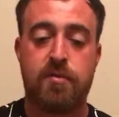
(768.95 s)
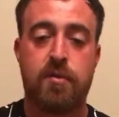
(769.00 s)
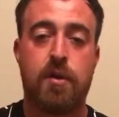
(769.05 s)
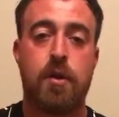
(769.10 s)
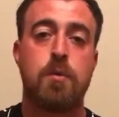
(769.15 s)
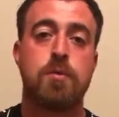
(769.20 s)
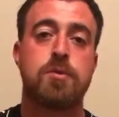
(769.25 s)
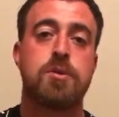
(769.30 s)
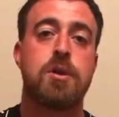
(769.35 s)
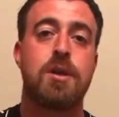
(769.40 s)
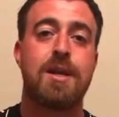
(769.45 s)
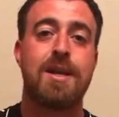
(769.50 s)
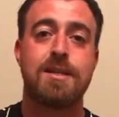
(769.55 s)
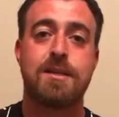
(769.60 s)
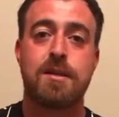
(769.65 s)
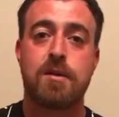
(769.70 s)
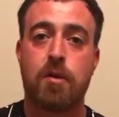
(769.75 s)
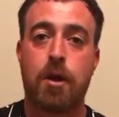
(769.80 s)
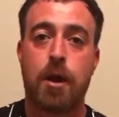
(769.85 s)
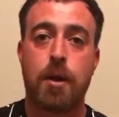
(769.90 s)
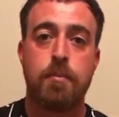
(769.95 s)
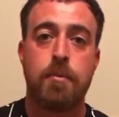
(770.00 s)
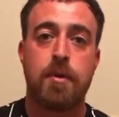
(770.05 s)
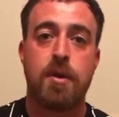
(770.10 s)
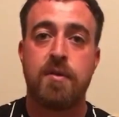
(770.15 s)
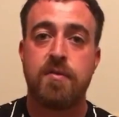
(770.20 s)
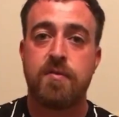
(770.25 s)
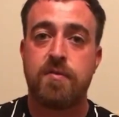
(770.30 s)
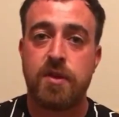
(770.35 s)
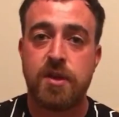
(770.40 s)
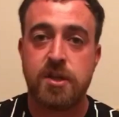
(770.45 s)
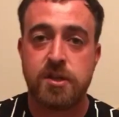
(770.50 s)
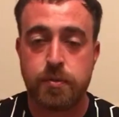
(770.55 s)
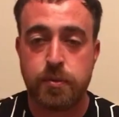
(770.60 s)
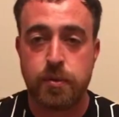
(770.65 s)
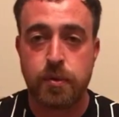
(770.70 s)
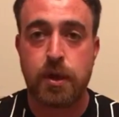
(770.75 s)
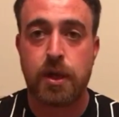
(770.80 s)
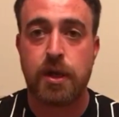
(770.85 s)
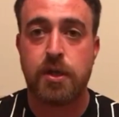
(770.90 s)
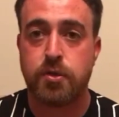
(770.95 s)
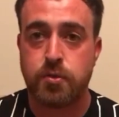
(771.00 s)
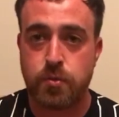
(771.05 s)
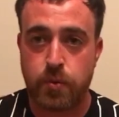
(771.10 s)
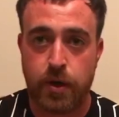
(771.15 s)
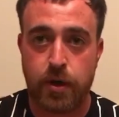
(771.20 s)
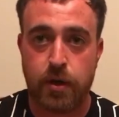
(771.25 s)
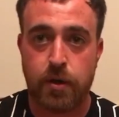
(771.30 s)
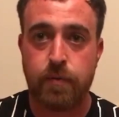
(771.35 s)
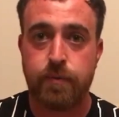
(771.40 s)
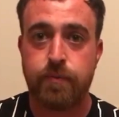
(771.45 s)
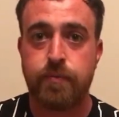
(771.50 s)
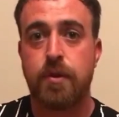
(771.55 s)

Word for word: Follow us on Instagram, Facebook, and Twitter.